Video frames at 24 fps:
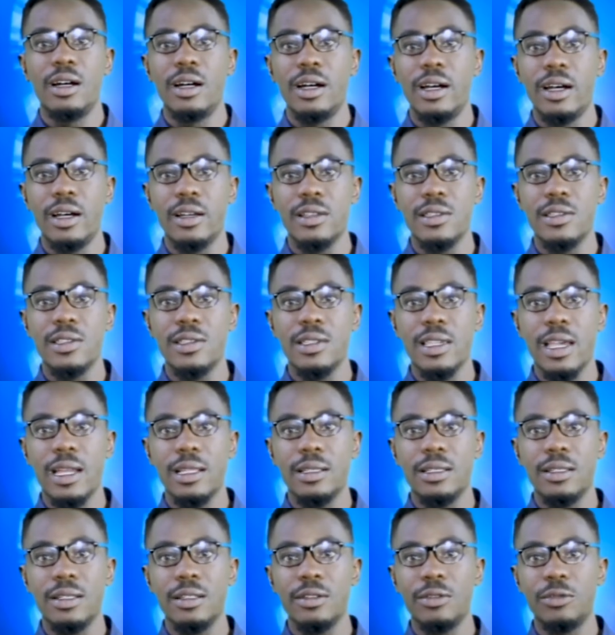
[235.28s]
are set
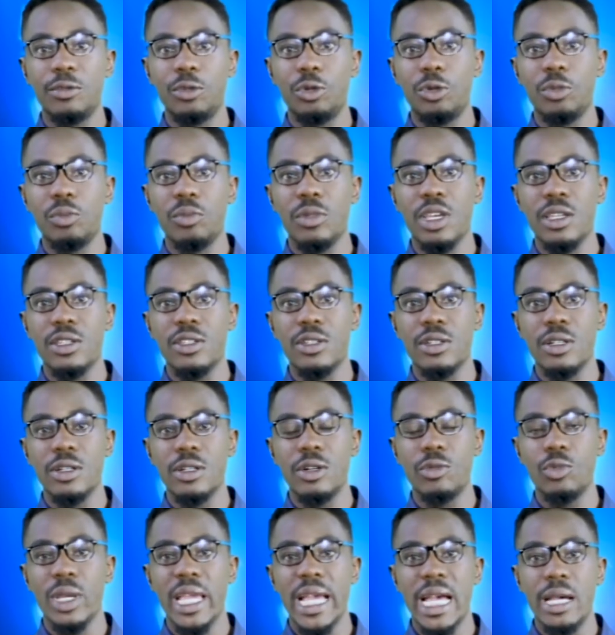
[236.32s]
for major
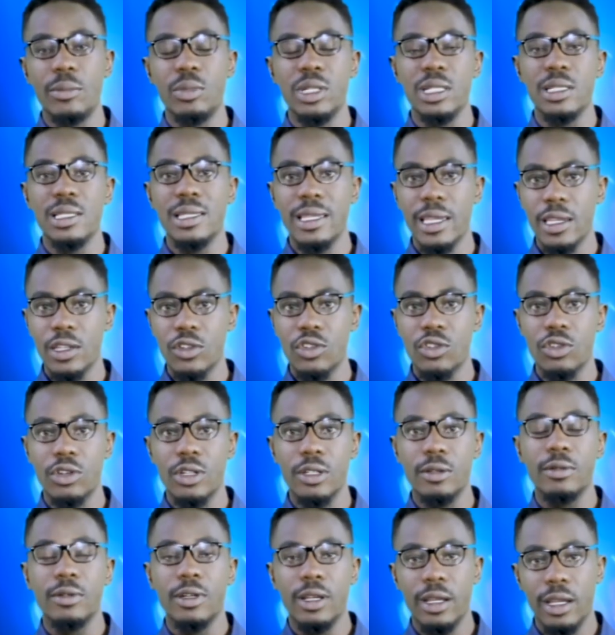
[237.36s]
rehabilitation.
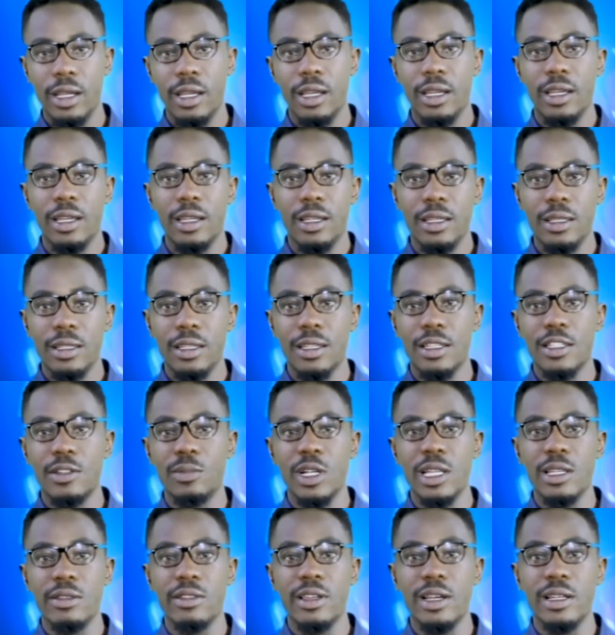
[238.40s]
He
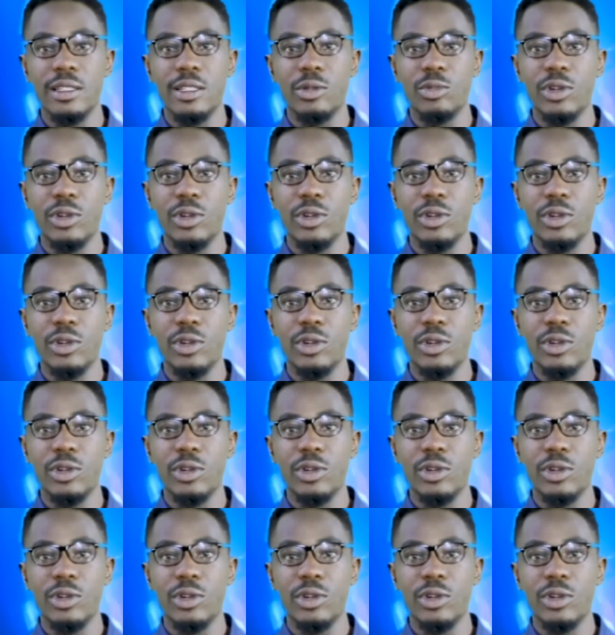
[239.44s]
explained that the